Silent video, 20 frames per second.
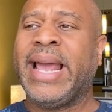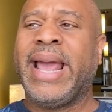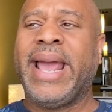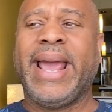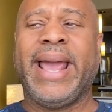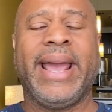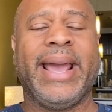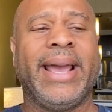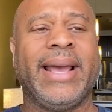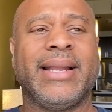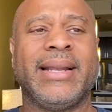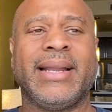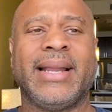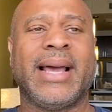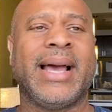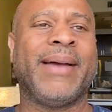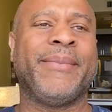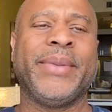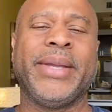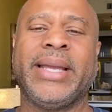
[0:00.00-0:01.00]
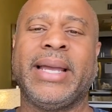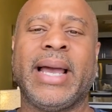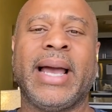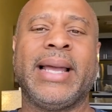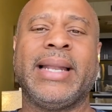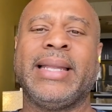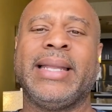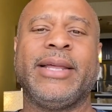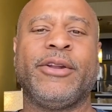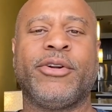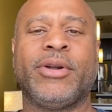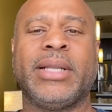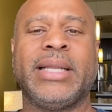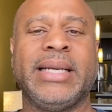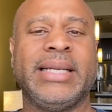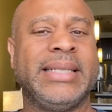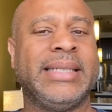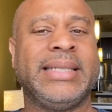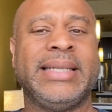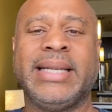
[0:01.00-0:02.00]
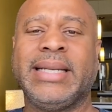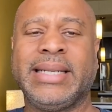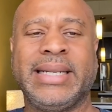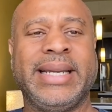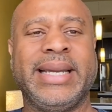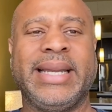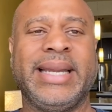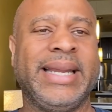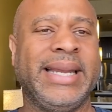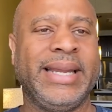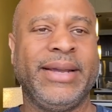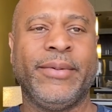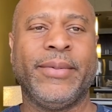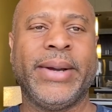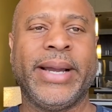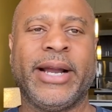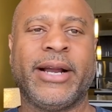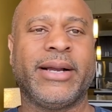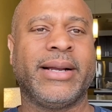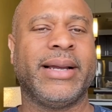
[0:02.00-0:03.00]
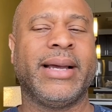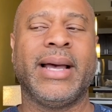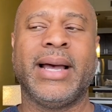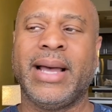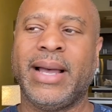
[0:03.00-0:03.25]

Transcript: And I mean, I literally didn't get anywhere.